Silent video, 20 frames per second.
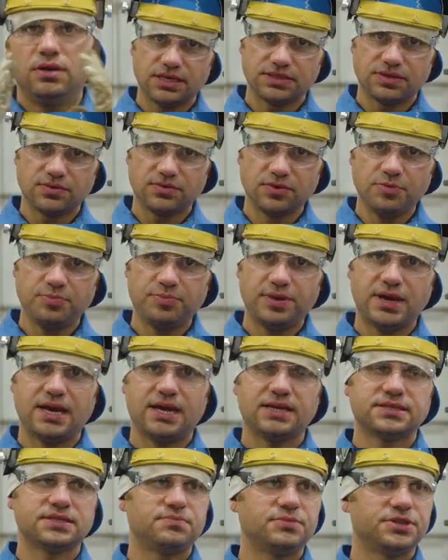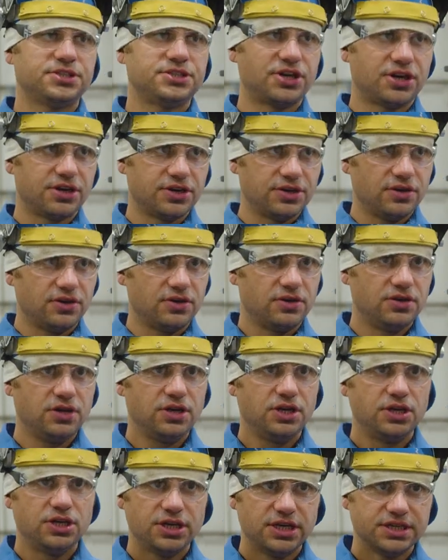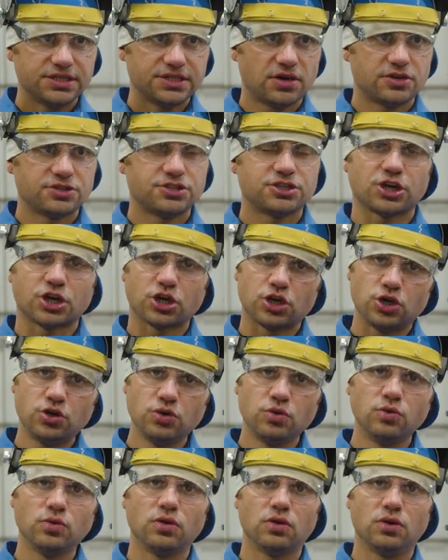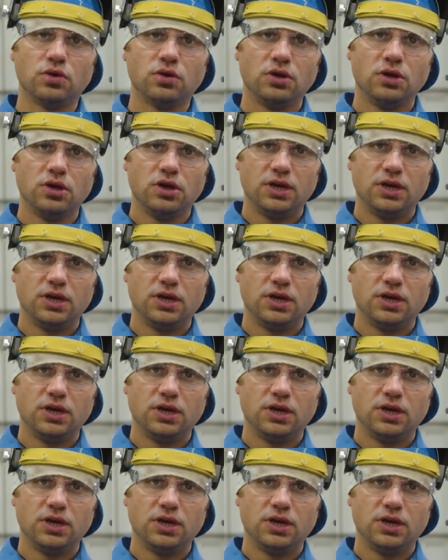As the root pass material, it starts to cool,